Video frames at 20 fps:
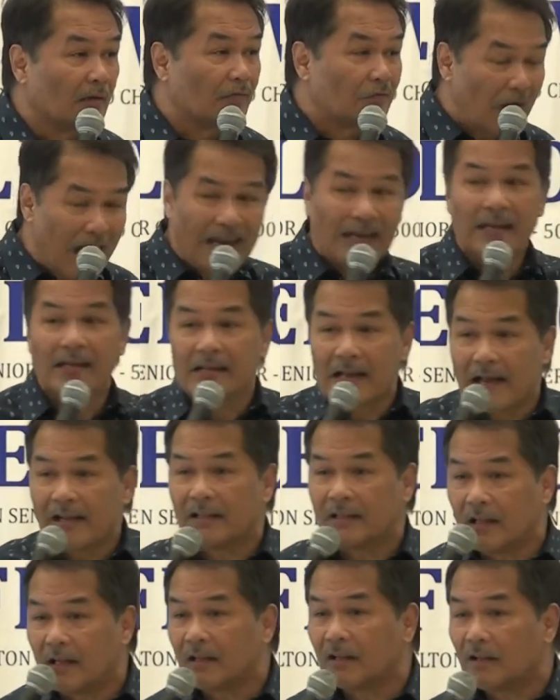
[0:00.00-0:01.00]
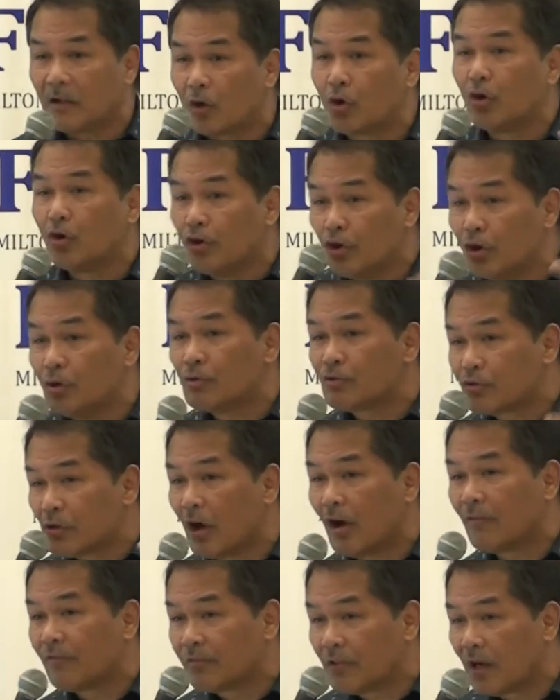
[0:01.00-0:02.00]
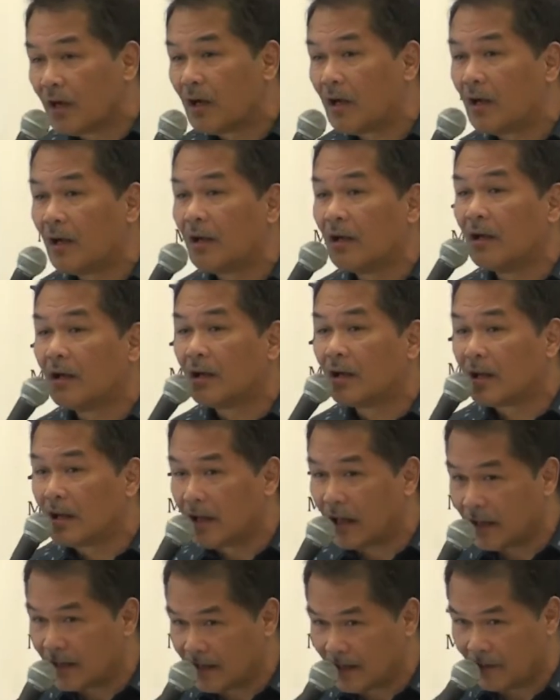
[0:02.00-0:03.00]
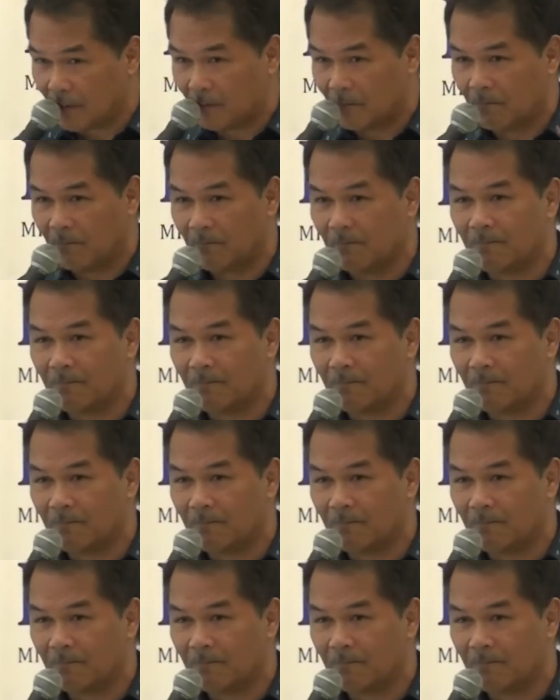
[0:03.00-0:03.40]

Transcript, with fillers: validating the good news of the kingdom.